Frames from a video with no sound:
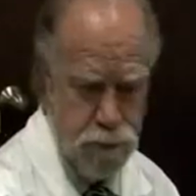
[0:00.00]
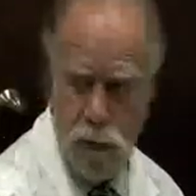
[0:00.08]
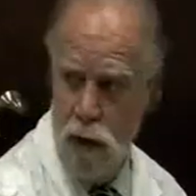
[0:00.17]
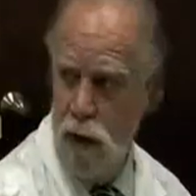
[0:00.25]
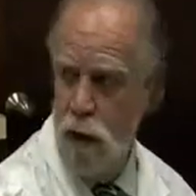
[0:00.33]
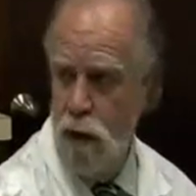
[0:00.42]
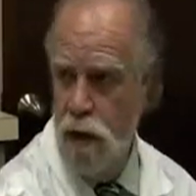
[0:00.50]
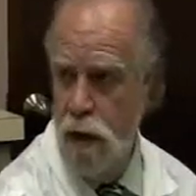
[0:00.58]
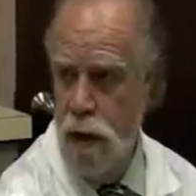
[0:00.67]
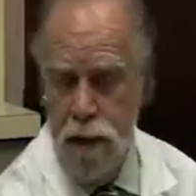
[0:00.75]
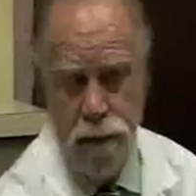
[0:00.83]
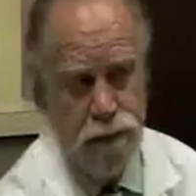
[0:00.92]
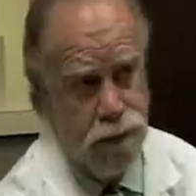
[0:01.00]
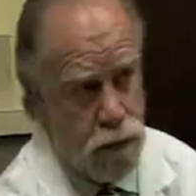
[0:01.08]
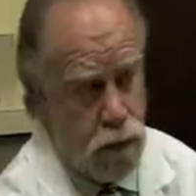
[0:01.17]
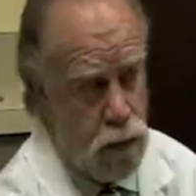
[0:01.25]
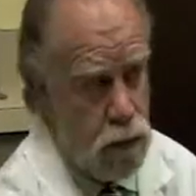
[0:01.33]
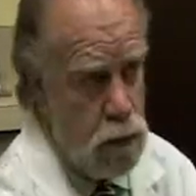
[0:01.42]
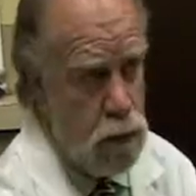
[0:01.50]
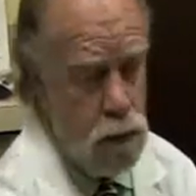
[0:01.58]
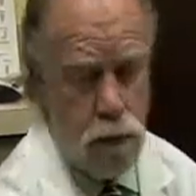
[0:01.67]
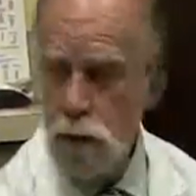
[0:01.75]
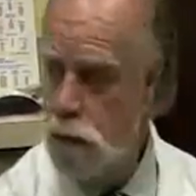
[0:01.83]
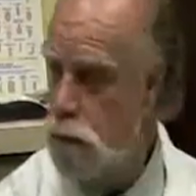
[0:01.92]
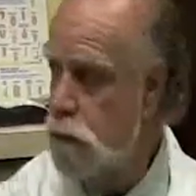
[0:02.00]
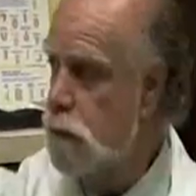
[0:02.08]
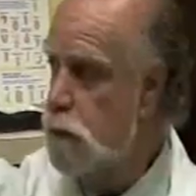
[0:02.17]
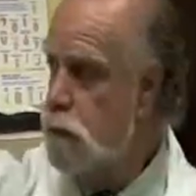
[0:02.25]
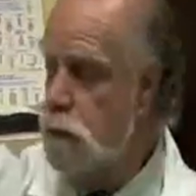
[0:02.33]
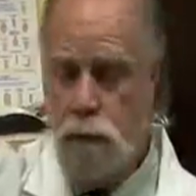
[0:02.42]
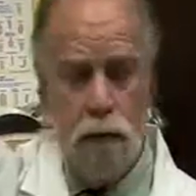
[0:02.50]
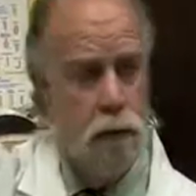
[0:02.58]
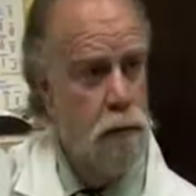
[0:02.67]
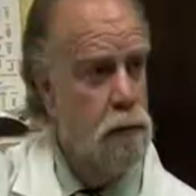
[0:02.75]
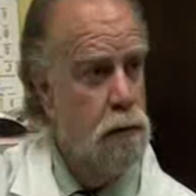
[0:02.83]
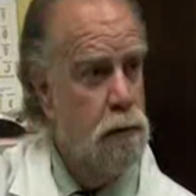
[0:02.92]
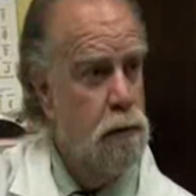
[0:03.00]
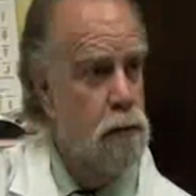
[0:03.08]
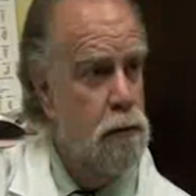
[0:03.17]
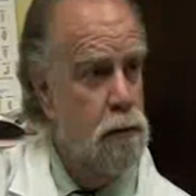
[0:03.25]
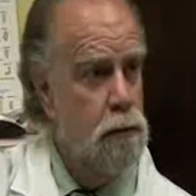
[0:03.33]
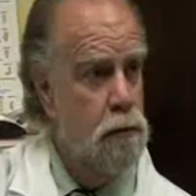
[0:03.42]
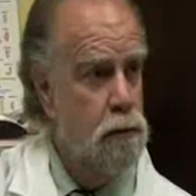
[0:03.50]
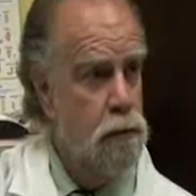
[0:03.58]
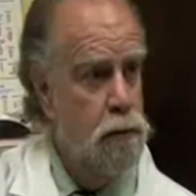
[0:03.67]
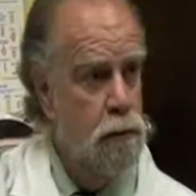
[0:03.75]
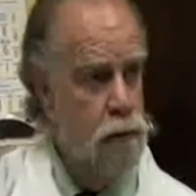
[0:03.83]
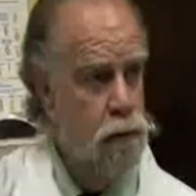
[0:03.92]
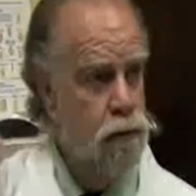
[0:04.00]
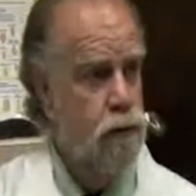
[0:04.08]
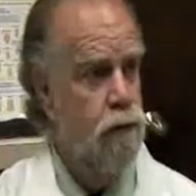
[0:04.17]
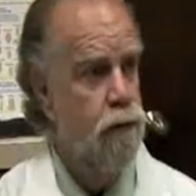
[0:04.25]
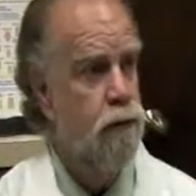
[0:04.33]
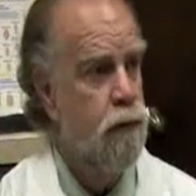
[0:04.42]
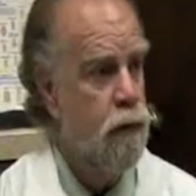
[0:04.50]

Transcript: Okay. Do I restrict the amount of activity?